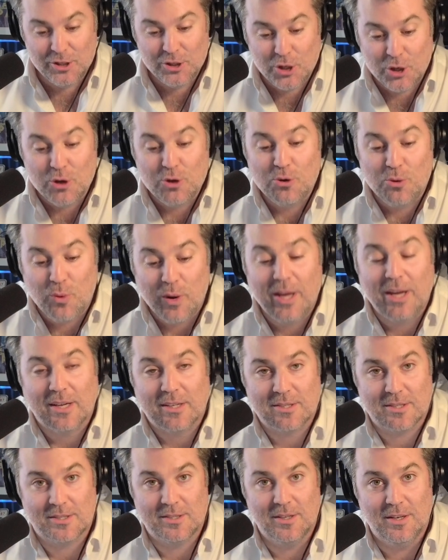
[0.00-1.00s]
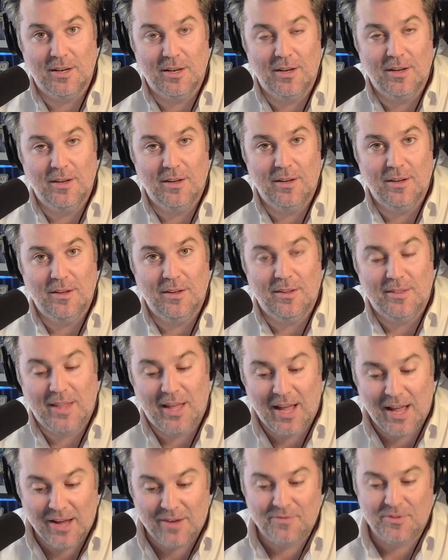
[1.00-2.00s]
2 weeks.
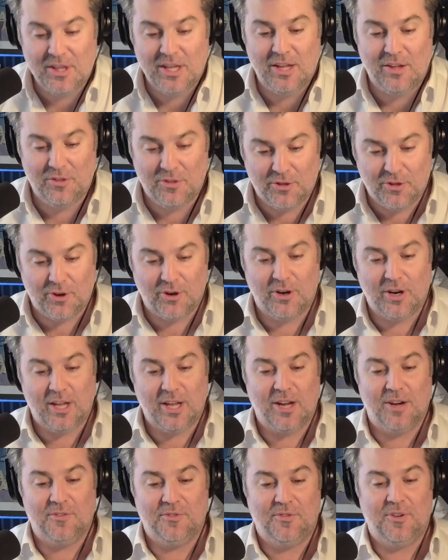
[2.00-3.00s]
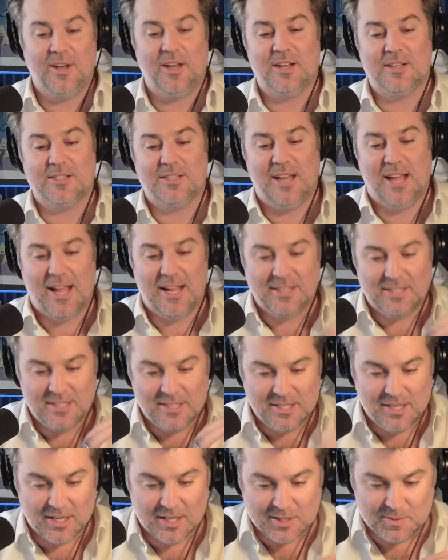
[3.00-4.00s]
They have the 30-year fixed at
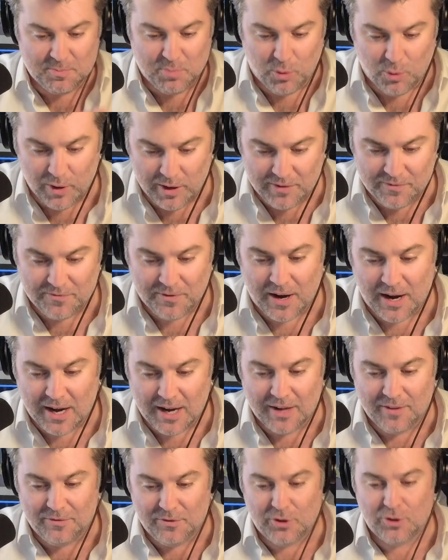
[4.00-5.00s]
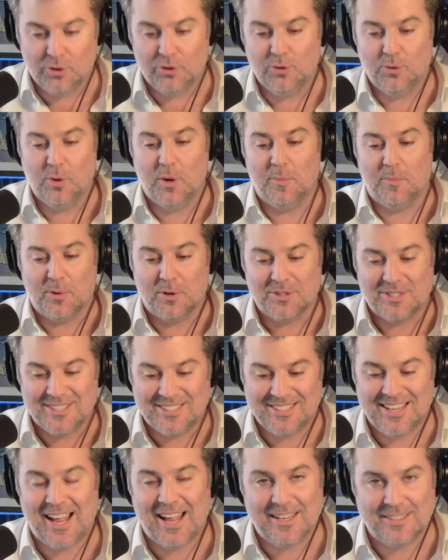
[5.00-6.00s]

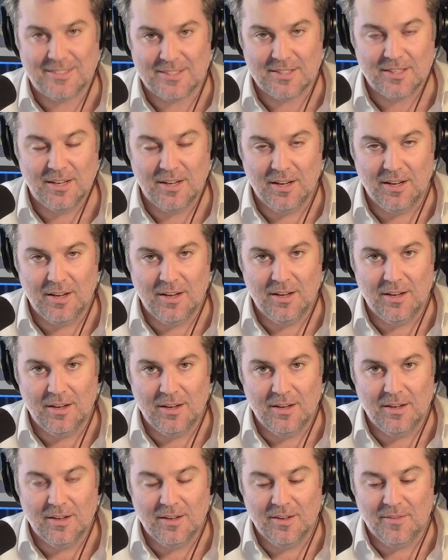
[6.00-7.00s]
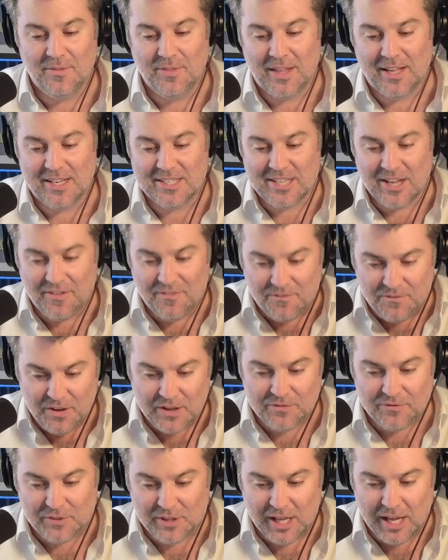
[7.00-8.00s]
6.52%. That is a
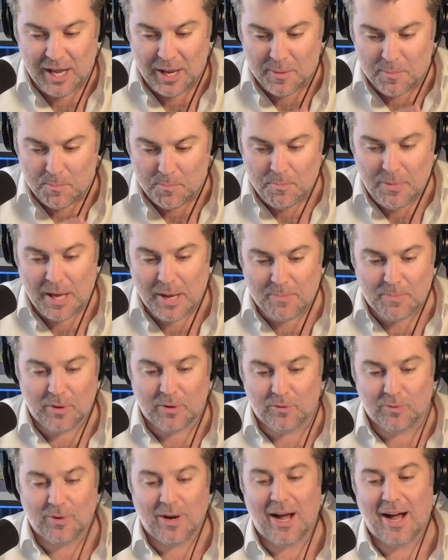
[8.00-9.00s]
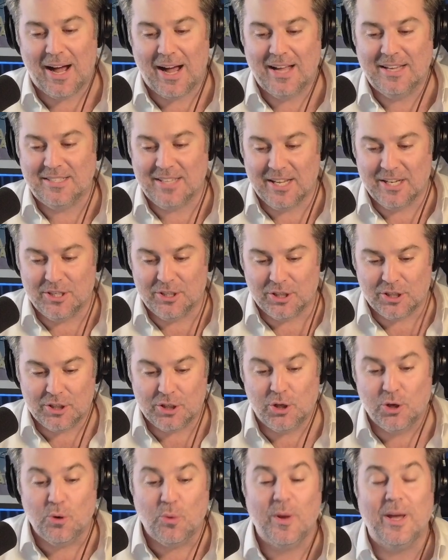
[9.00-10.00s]
50 bip rise in just
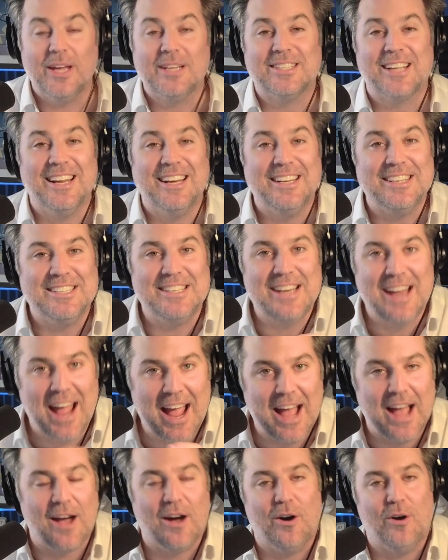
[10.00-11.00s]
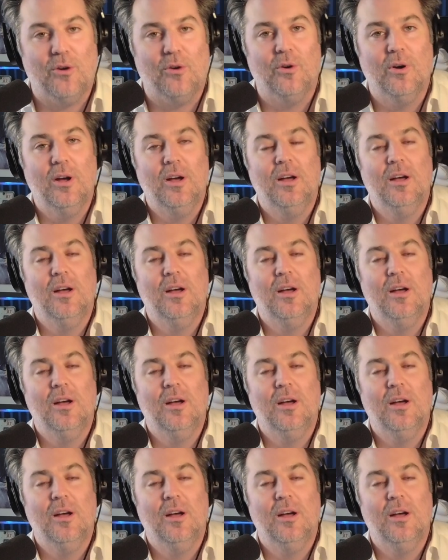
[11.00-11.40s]
2 weeks and is now